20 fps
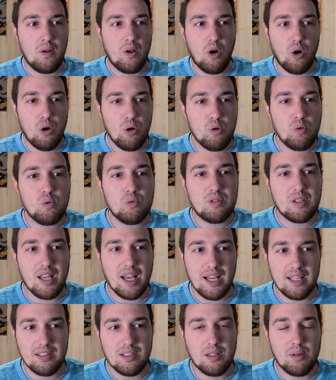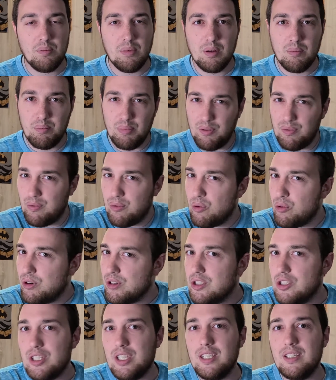Old Testament before
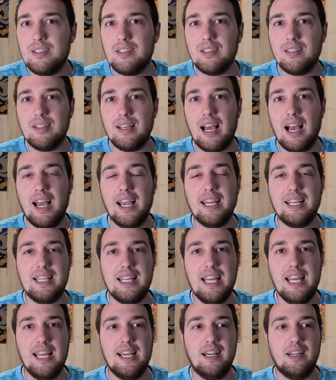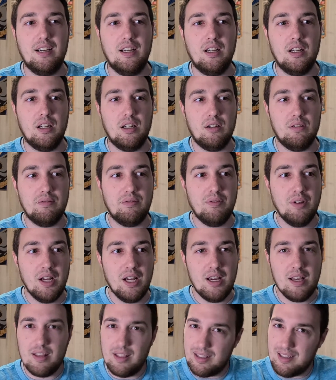Jesus idea of
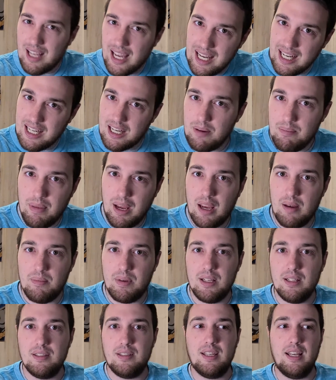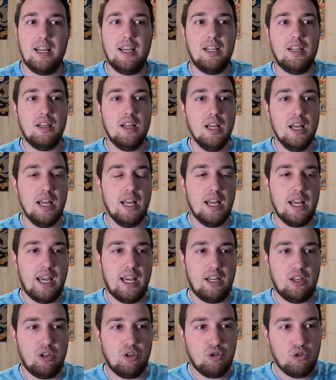the 10 Commandments and
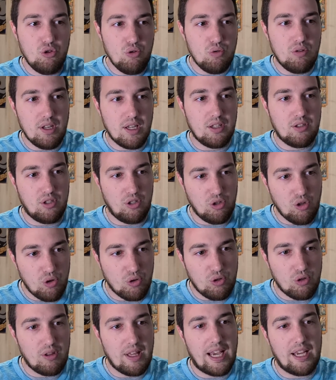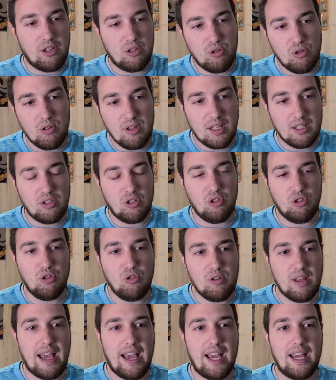you do this, you don't do that, you do this, you do
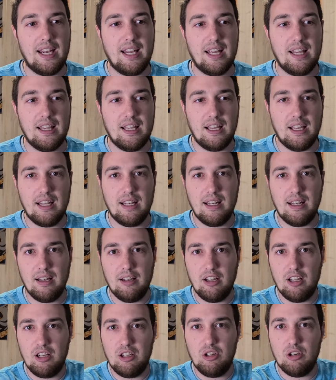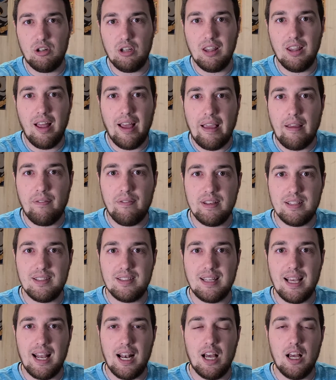that, and your life is
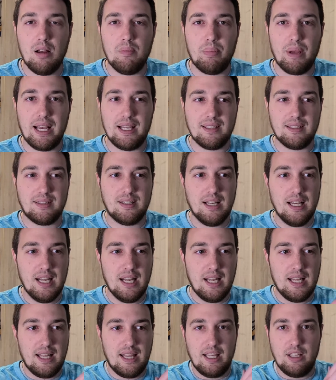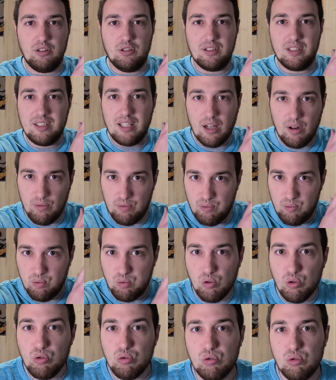set up as these set of
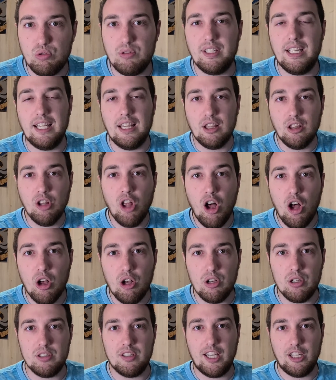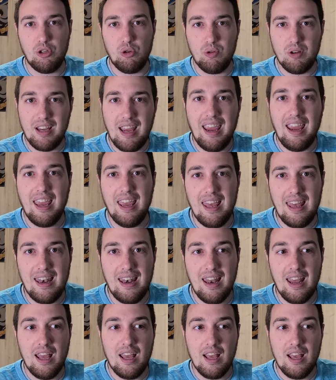rules and laws that you can